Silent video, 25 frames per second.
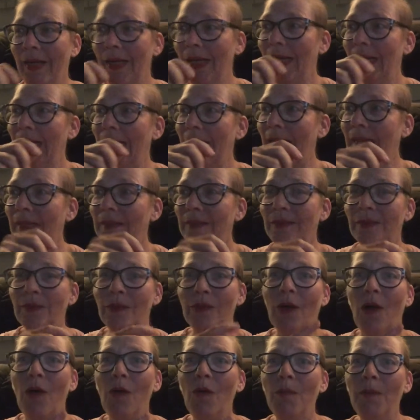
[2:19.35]
And I
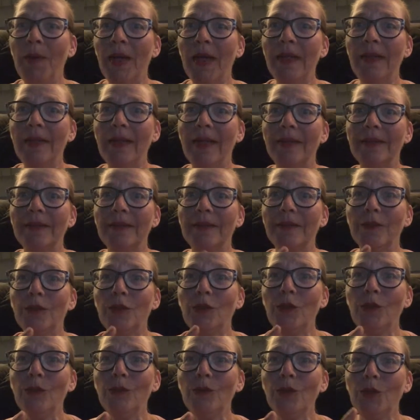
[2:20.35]
thought, oh man, there is
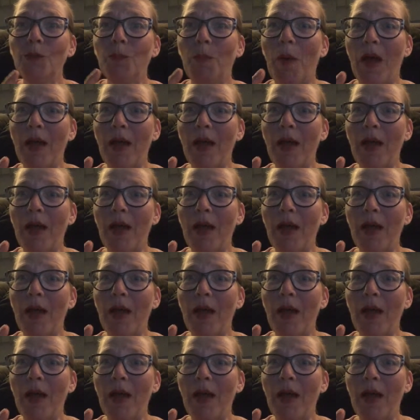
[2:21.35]
this huge